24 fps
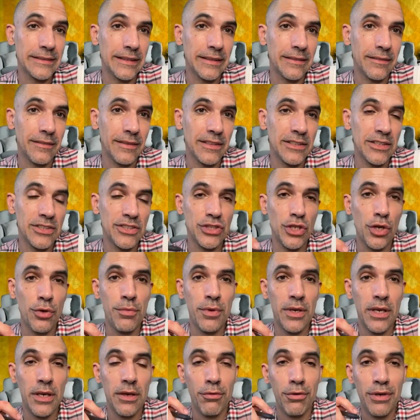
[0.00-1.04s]
And there's so
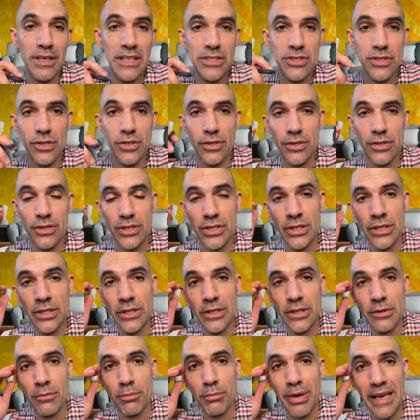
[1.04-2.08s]
many research
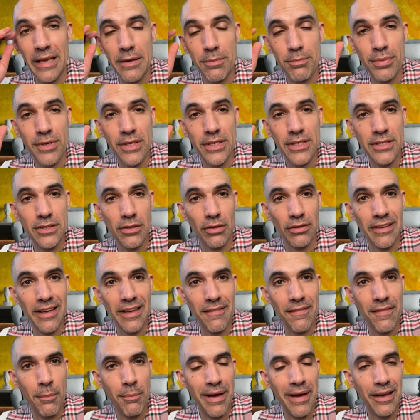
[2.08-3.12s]
papers on
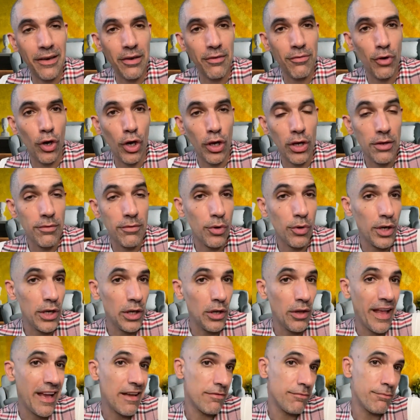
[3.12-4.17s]
the amount of olive oil
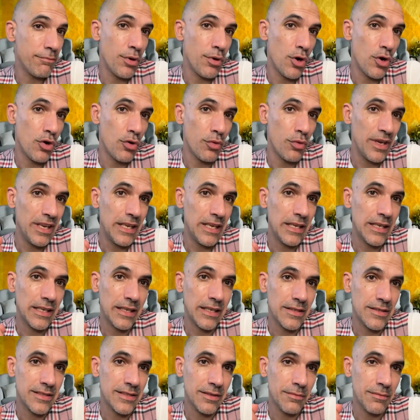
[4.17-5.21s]
I have per week,
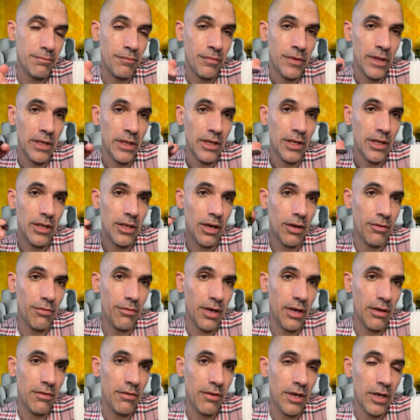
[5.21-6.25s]
and some,
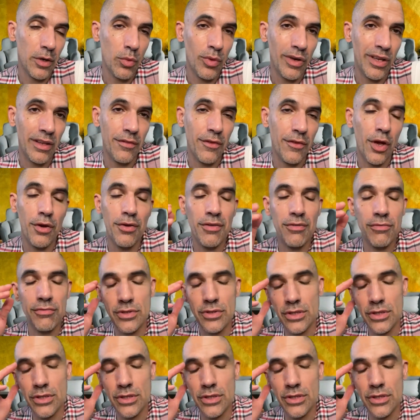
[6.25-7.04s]
very, very well-known